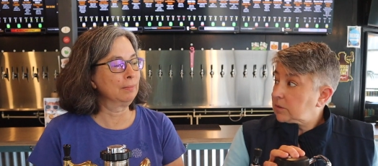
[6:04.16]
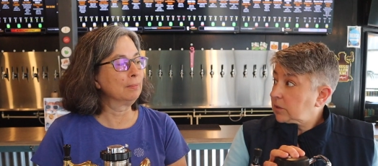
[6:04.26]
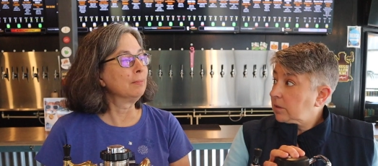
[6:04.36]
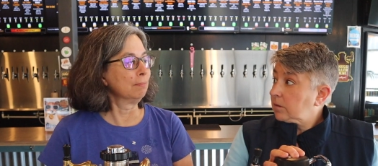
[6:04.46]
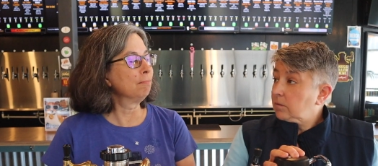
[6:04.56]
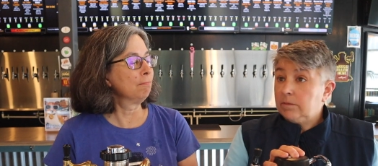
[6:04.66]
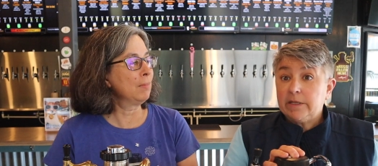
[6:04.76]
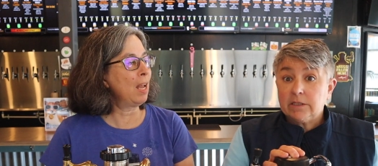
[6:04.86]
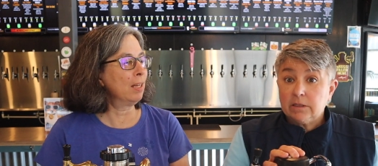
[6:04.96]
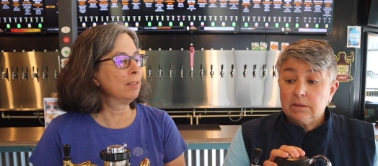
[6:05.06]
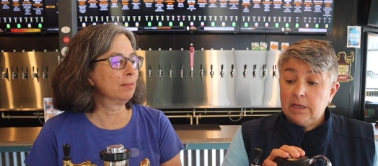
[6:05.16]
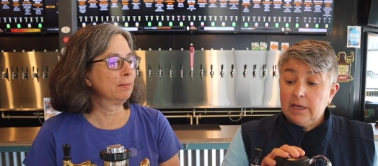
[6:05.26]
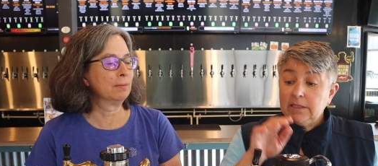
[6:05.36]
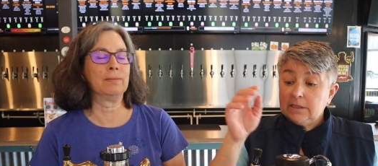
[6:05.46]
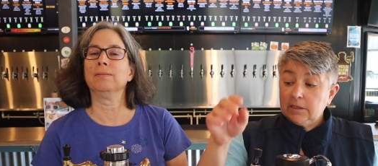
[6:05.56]
Speaker 1: so that's Yeah. a
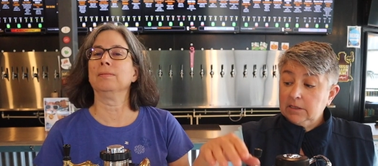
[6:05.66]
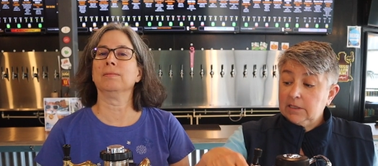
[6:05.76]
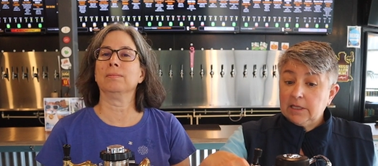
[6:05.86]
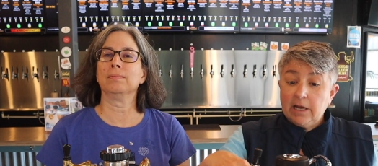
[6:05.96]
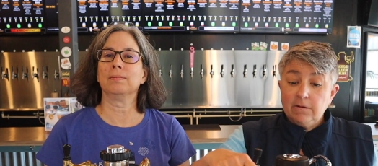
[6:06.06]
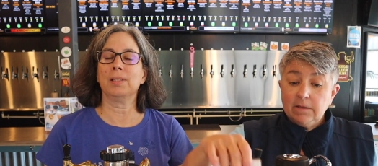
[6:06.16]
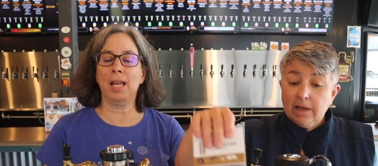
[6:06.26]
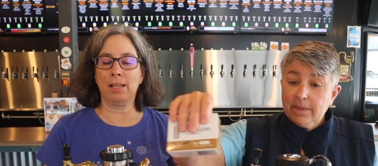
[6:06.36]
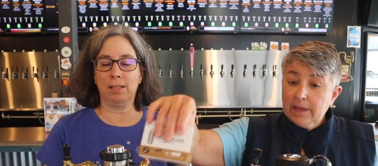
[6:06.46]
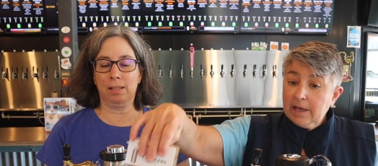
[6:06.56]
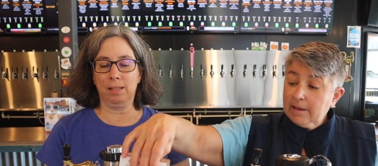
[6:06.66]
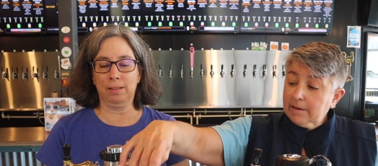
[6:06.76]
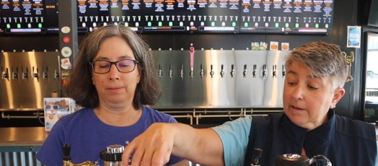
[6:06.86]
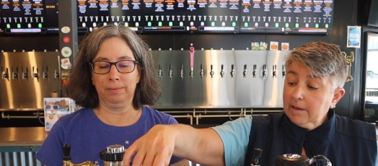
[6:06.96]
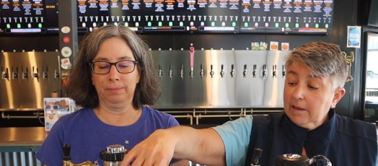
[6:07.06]
nice little discount. Yes. And
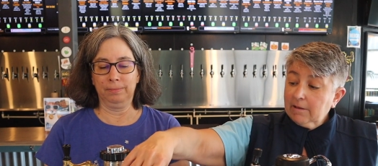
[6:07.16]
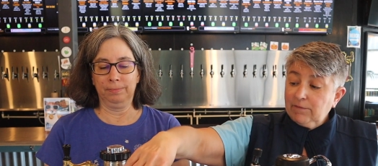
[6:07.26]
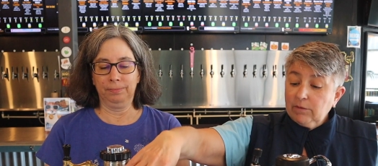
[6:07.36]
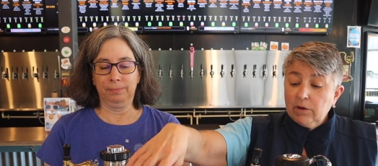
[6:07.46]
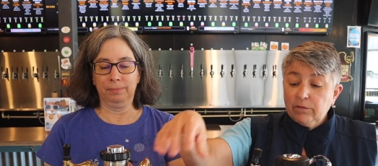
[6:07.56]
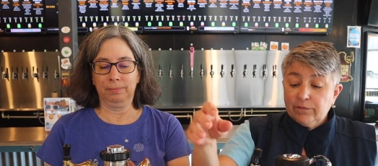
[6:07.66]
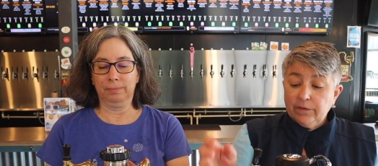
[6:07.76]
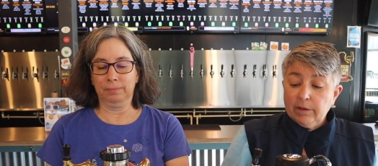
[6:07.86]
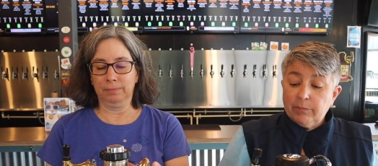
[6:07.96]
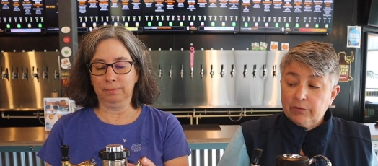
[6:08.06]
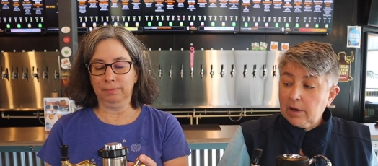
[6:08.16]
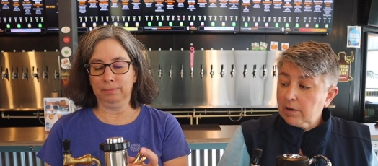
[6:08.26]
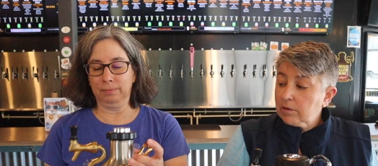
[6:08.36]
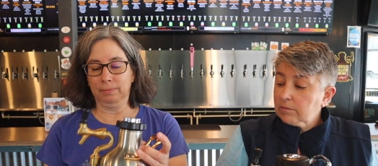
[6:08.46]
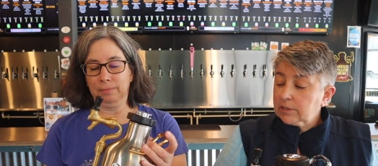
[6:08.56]
then if you go for the
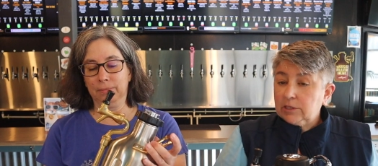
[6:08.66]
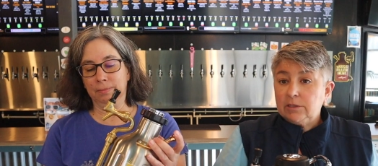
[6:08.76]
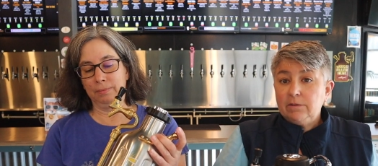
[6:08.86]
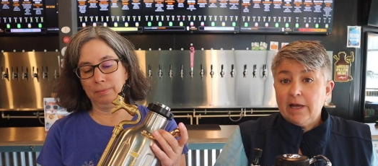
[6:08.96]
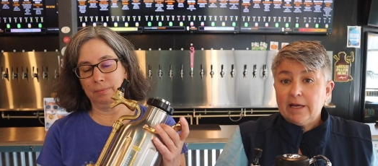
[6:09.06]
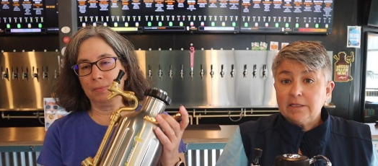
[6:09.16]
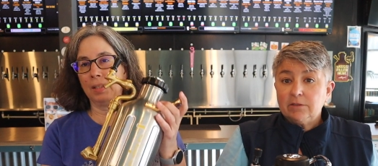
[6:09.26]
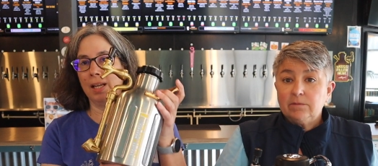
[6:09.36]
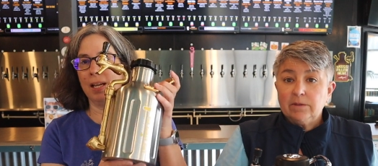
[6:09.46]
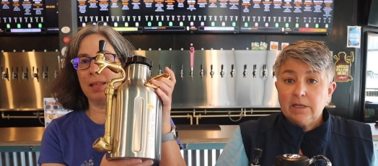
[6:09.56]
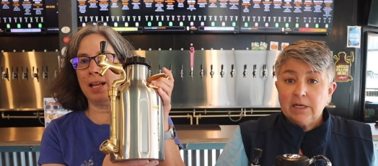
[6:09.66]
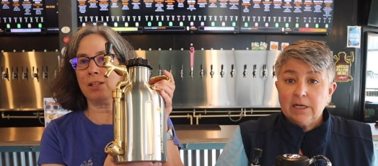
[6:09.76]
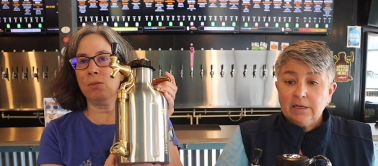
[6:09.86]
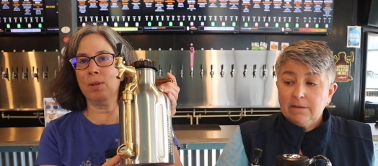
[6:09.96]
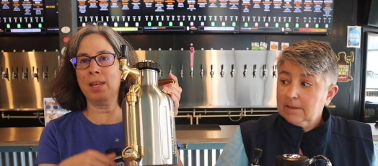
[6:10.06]
Pro, which Sue has over there,
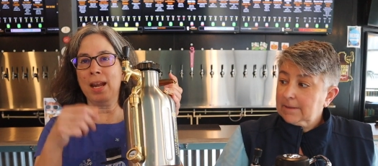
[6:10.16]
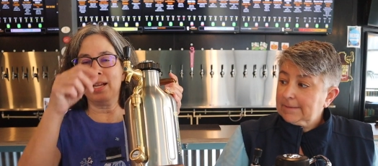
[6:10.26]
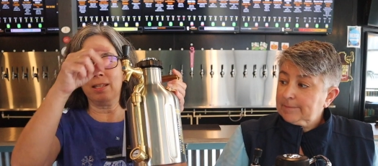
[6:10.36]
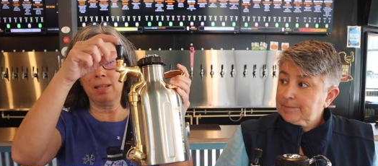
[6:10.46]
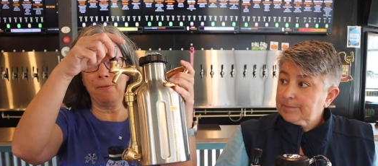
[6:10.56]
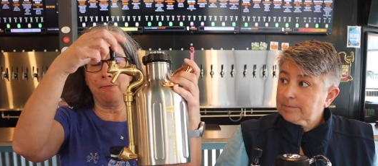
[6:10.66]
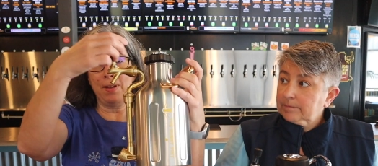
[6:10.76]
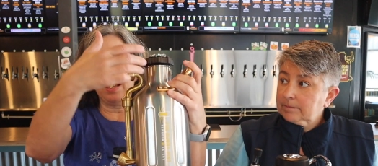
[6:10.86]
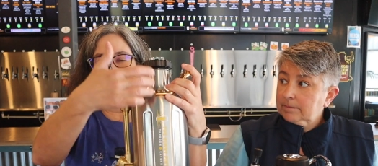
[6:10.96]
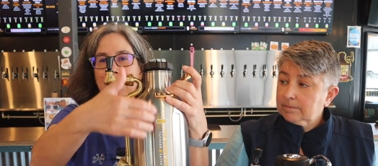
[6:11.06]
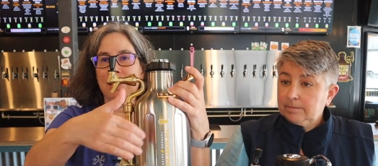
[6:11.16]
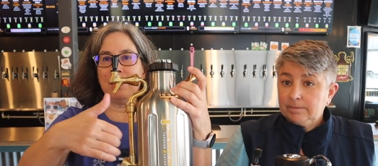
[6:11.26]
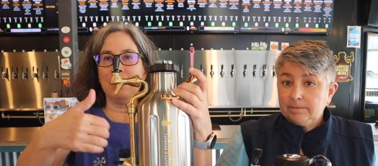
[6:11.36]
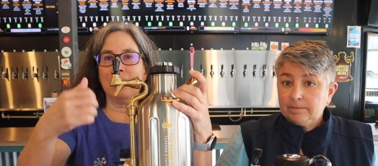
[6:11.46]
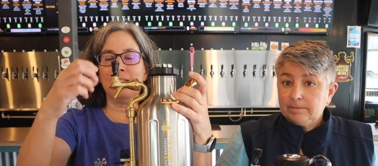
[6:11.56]
That's the
Speaker 2: one that has the
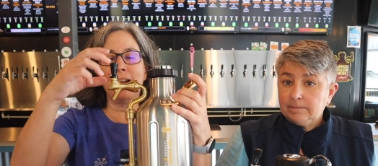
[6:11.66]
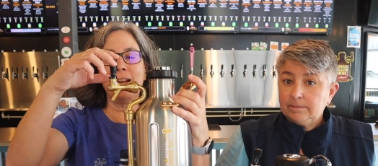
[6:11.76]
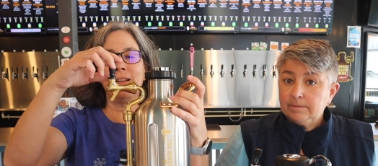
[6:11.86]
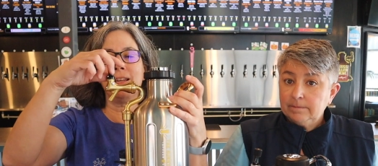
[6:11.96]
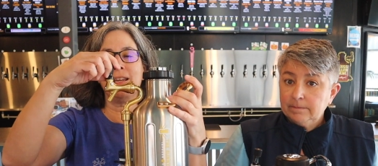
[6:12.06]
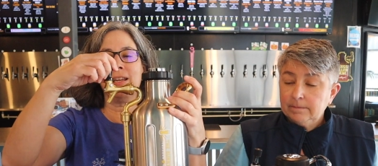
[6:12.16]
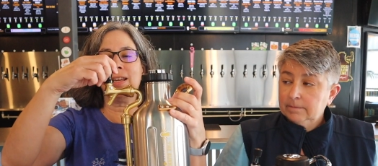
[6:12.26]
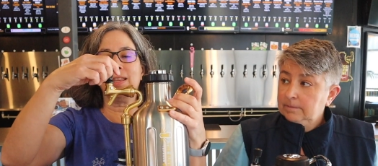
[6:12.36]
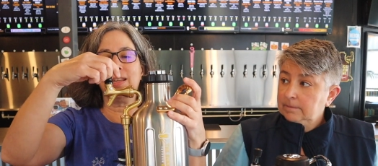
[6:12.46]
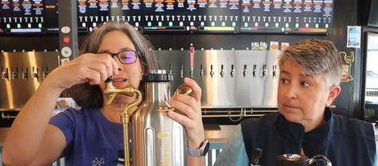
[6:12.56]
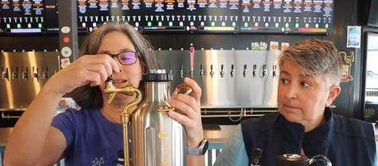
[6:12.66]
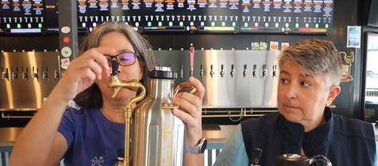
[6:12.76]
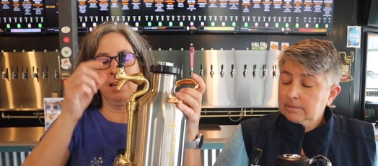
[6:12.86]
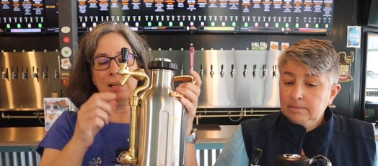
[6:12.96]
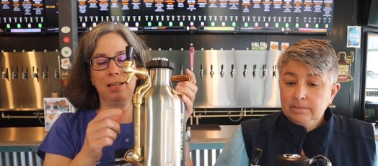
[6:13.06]
fancy styling and the
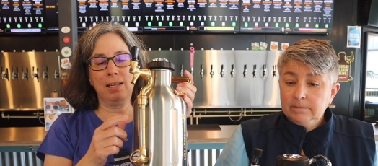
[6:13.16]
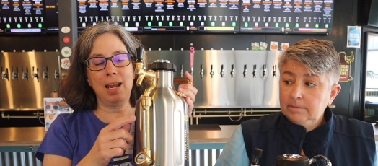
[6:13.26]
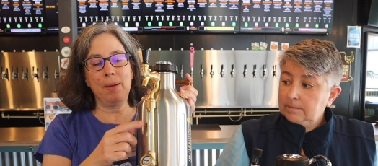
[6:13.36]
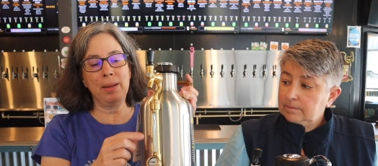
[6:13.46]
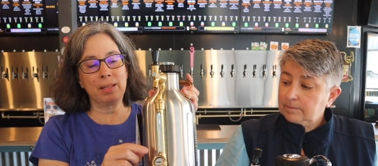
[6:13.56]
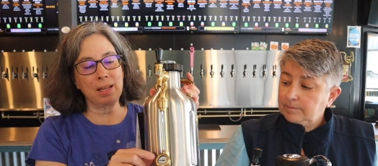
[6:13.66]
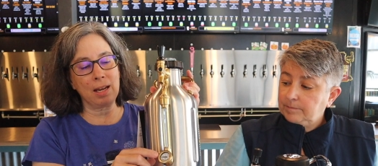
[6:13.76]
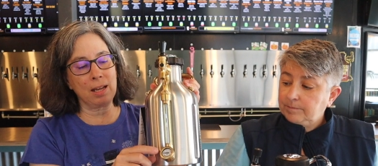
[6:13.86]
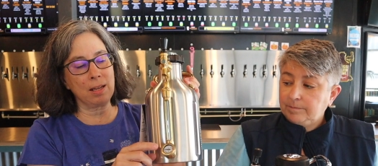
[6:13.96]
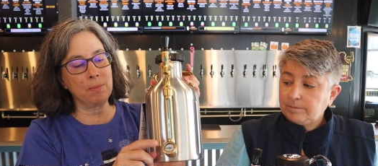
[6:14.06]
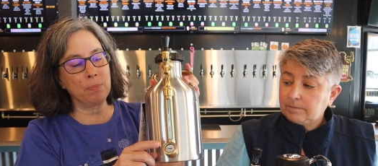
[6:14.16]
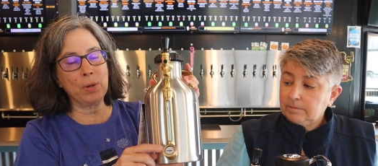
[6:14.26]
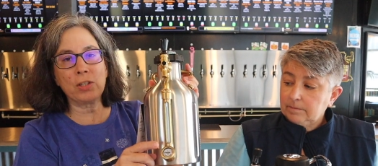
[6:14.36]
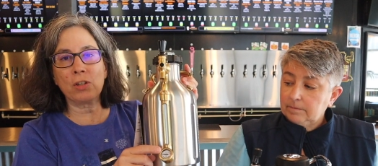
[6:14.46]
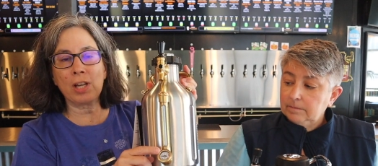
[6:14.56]
tap, and it's got a
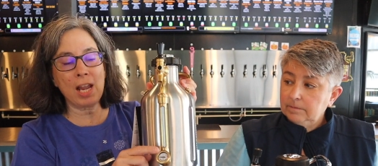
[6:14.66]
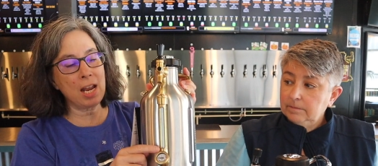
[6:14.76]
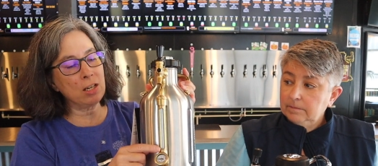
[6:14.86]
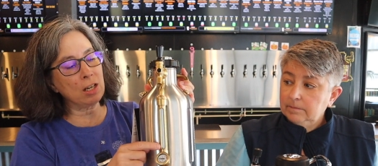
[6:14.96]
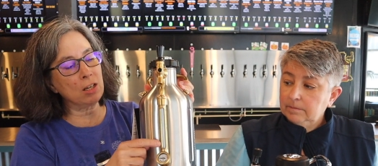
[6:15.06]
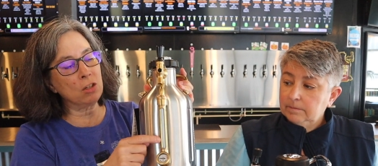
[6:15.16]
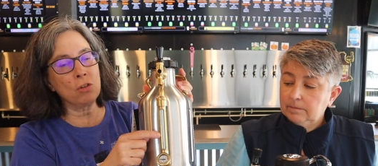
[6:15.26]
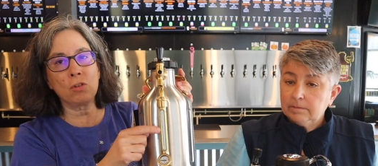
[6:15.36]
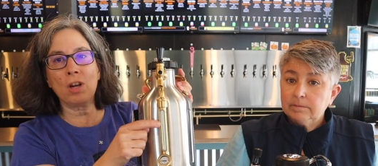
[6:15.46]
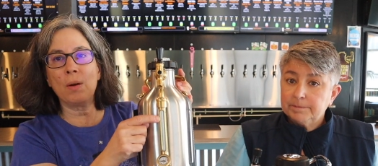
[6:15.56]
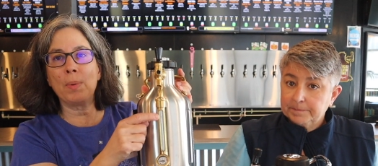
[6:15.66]
pressure gauge, and it shows you how